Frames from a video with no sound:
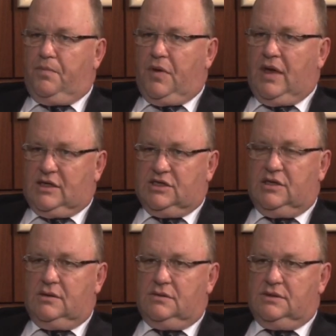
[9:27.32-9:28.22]
get
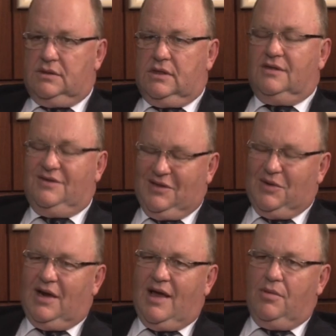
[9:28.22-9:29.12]
skills that, that
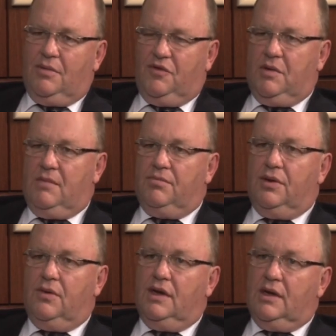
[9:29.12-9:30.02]
will enable them to be
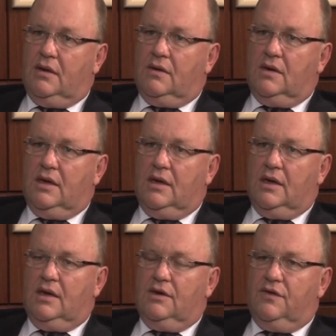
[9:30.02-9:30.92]
employed or, uh,
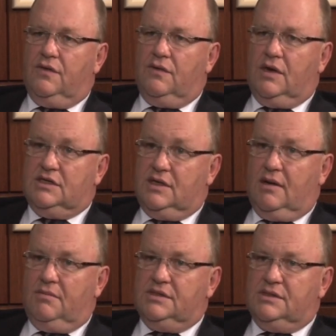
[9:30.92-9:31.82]
and to uh,
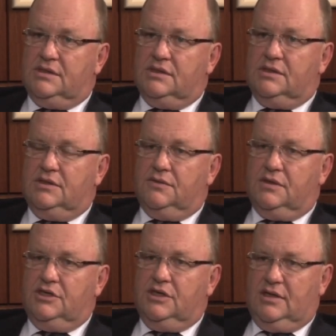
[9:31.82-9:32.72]
start businesses in the
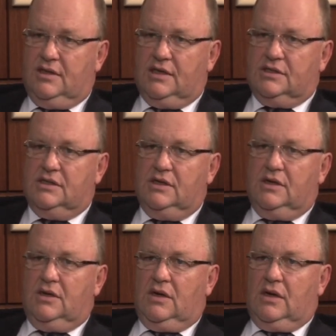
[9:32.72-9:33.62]
region, and that's
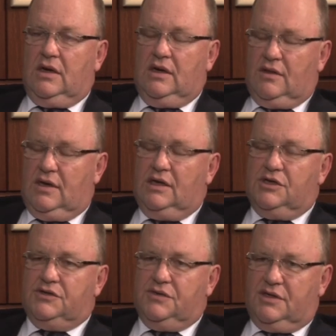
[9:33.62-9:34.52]
uh, in the
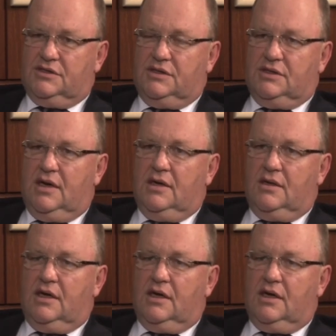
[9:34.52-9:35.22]
industry, I should say, and